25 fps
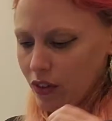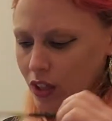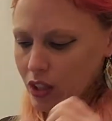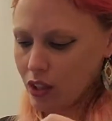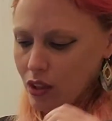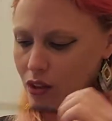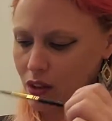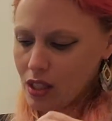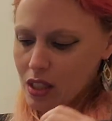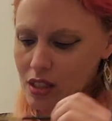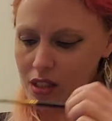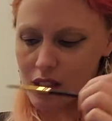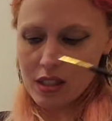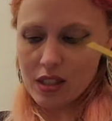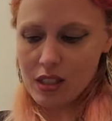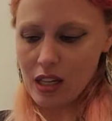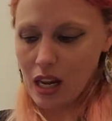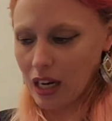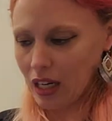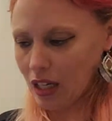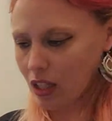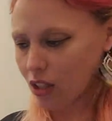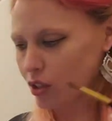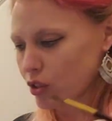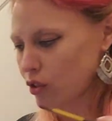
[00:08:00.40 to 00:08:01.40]
do this, it's
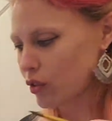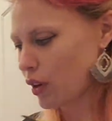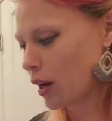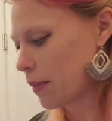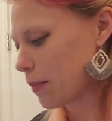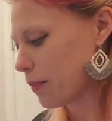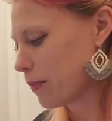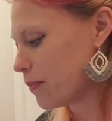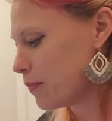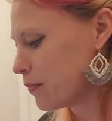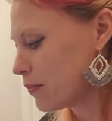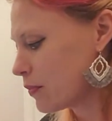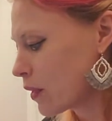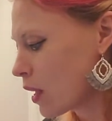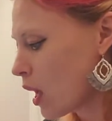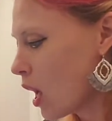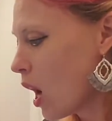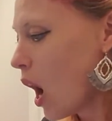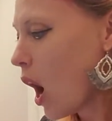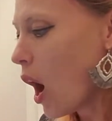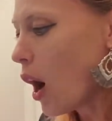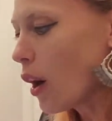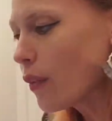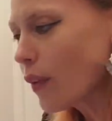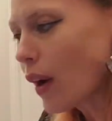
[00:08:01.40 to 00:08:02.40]
not going to drip.
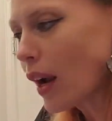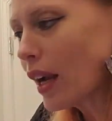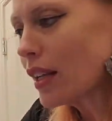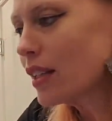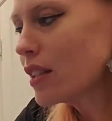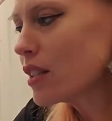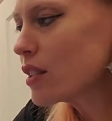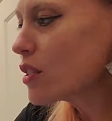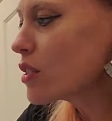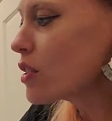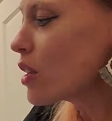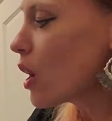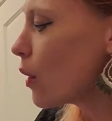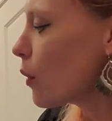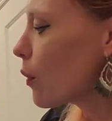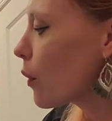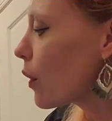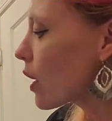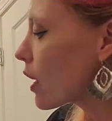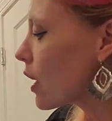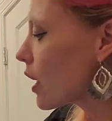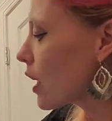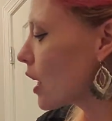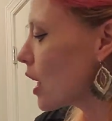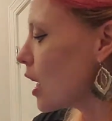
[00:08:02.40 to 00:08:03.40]
All right, so
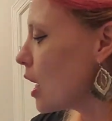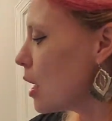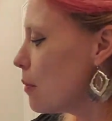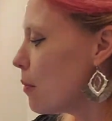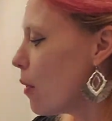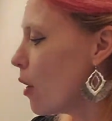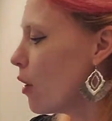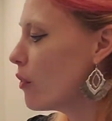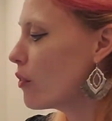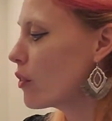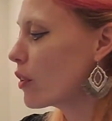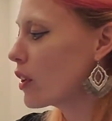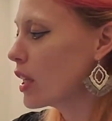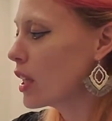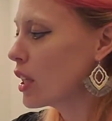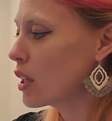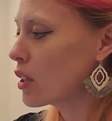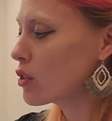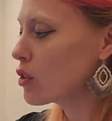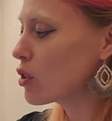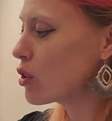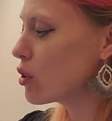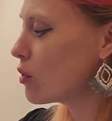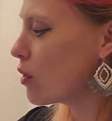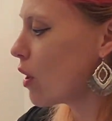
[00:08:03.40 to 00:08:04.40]
we're going to come over here
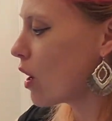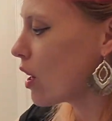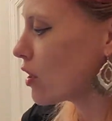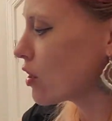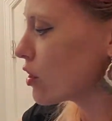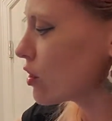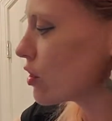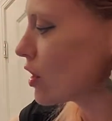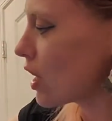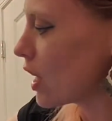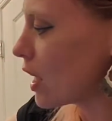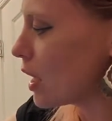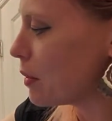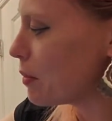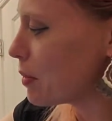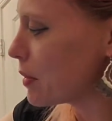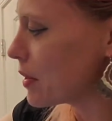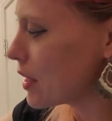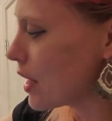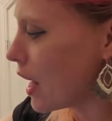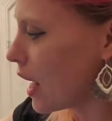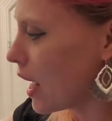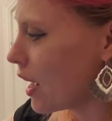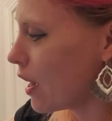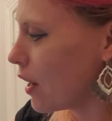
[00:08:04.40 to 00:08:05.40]
to our shapes
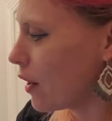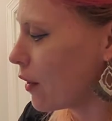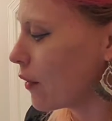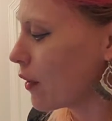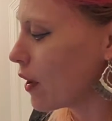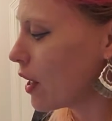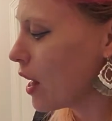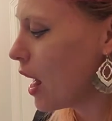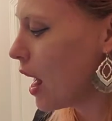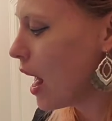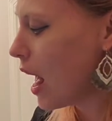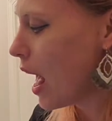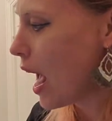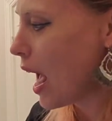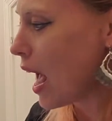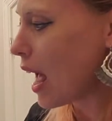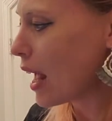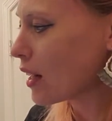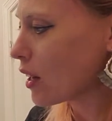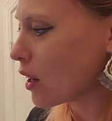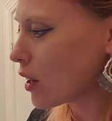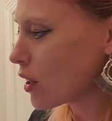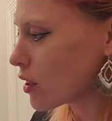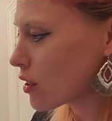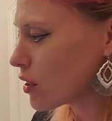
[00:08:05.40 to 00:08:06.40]
now,
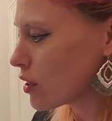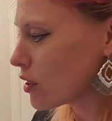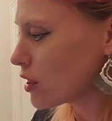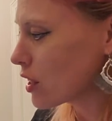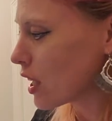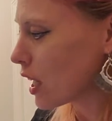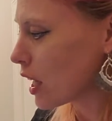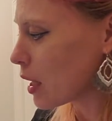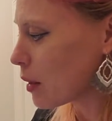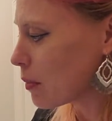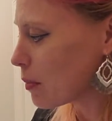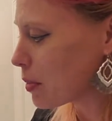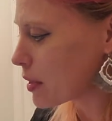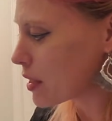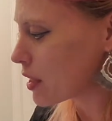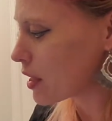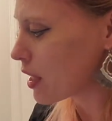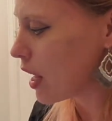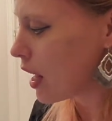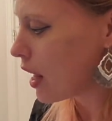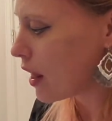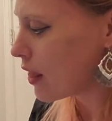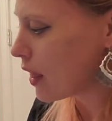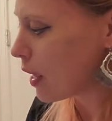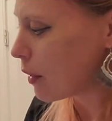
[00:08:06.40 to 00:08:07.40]
and our shapes
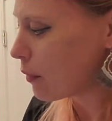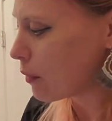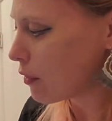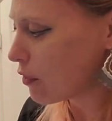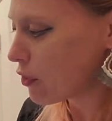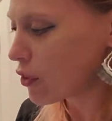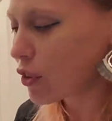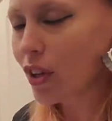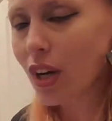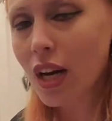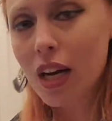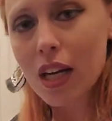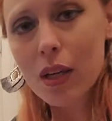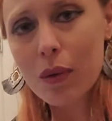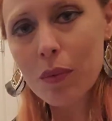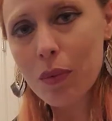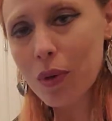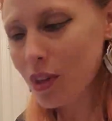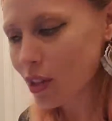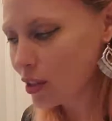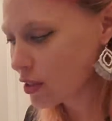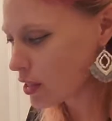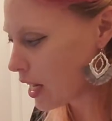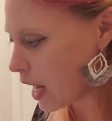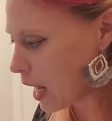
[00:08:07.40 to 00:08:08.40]
that we've created with
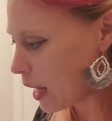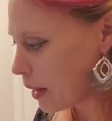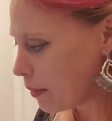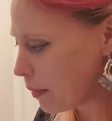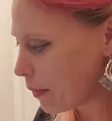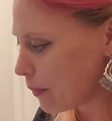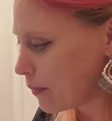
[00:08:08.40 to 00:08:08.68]
our tape.